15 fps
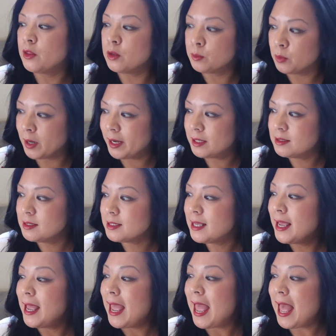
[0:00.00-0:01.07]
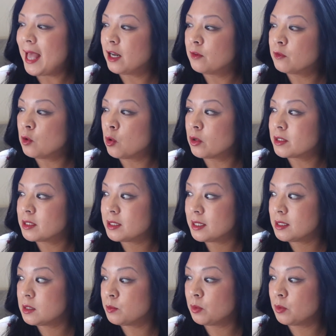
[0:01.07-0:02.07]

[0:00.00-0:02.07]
brands. And of course, this